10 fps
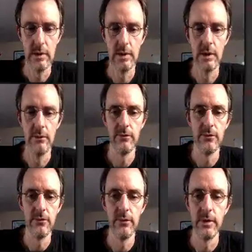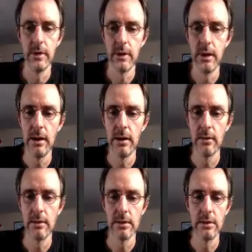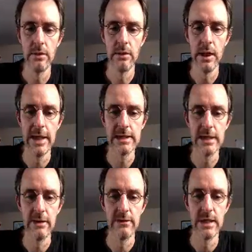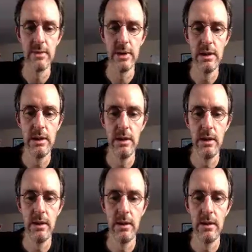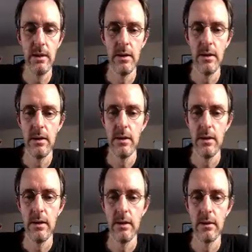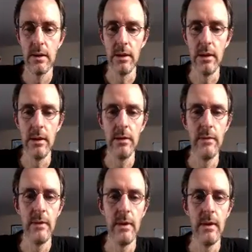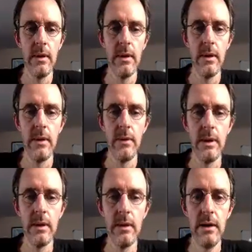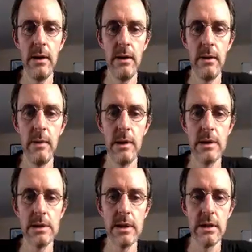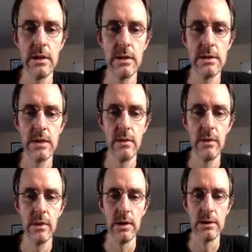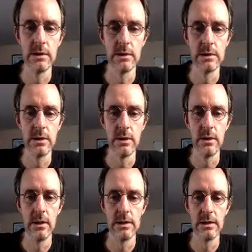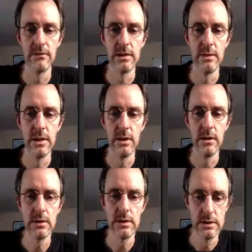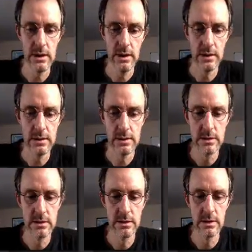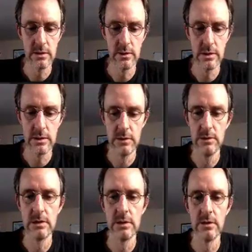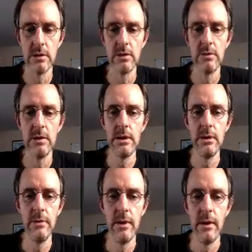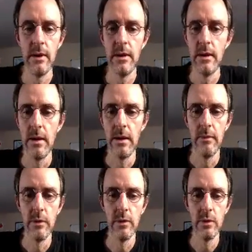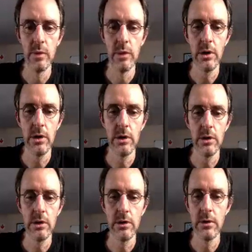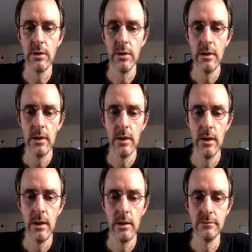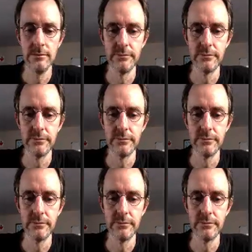dev. Okay, and I'm going to do it SFTP. Okay, and then in here I'm going to set those same credentials. So the SFTP host is that 61203, the root path, and